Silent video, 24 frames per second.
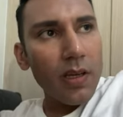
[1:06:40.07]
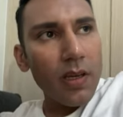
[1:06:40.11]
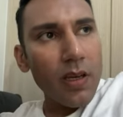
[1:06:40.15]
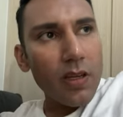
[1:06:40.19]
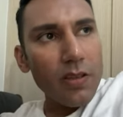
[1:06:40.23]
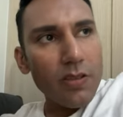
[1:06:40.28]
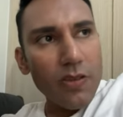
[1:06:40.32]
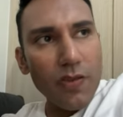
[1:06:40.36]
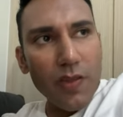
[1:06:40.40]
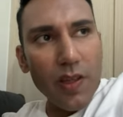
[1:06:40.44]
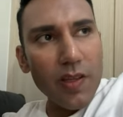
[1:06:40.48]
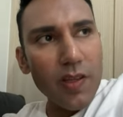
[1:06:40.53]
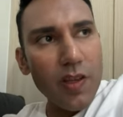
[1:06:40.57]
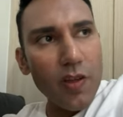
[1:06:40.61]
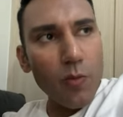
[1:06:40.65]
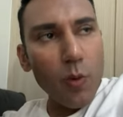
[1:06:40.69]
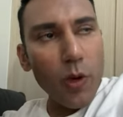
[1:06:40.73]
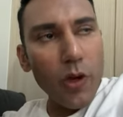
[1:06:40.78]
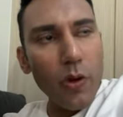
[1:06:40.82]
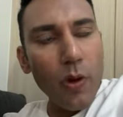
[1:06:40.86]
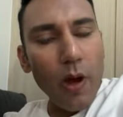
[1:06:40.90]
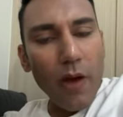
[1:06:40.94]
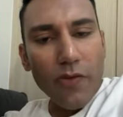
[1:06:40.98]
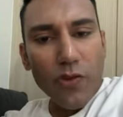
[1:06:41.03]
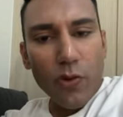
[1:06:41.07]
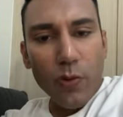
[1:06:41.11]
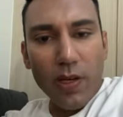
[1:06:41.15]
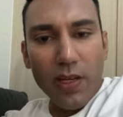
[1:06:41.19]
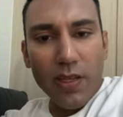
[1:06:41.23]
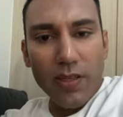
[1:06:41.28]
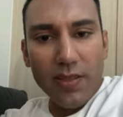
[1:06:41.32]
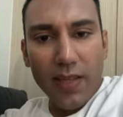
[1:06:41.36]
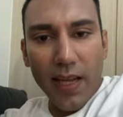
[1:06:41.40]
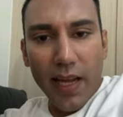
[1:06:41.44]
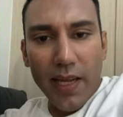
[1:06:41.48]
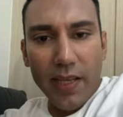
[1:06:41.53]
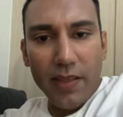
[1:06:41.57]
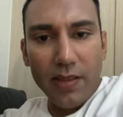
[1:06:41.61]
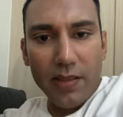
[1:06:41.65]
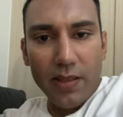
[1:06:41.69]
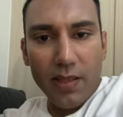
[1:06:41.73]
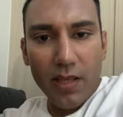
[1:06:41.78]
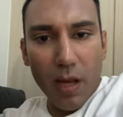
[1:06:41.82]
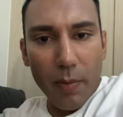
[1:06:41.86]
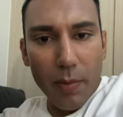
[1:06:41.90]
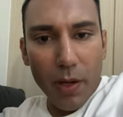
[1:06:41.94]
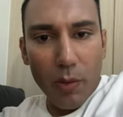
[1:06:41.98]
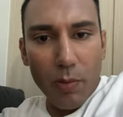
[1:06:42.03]
So, this is what you have to understand
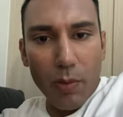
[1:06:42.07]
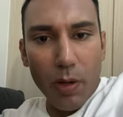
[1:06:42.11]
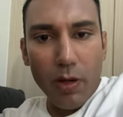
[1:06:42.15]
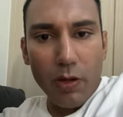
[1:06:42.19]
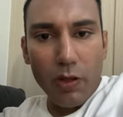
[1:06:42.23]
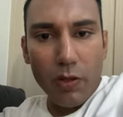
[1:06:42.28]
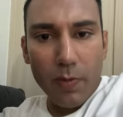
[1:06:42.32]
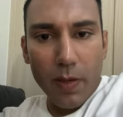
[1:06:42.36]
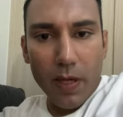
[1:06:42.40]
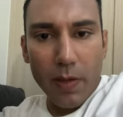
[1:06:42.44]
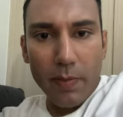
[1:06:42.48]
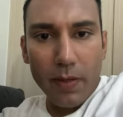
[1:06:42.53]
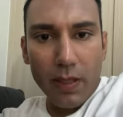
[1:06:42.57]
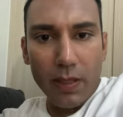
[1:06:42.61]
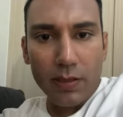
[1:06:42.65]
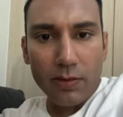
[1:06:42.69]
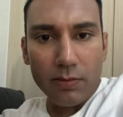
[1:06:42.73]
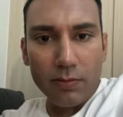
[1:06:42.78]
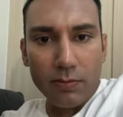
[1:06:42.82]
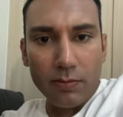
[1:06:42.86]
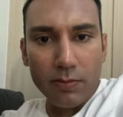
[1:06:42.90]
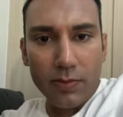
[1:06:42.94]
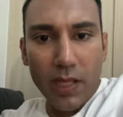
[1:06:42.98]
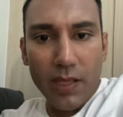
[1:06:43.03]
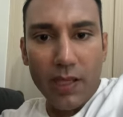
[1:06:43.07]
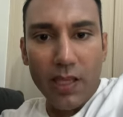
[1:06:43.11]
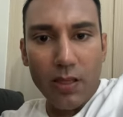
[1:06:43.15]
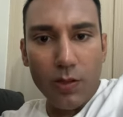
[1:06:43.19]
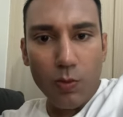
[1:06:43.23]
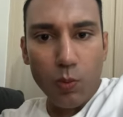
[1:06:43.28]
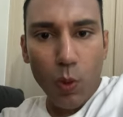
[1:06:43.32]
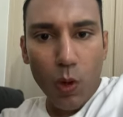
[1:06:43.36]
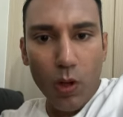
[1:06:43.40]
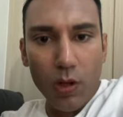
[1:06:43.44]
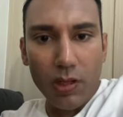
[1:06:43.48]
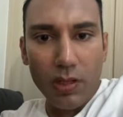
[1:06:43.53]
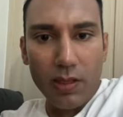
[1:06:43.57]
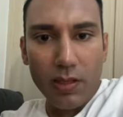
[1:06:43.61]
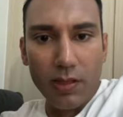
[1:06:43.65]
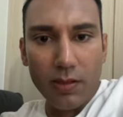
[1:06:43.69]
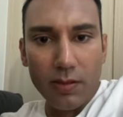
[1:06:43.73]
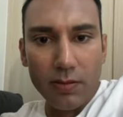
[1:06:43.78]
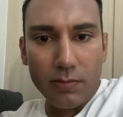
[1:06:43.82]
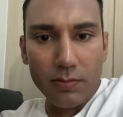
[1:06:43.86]
about most people in this world.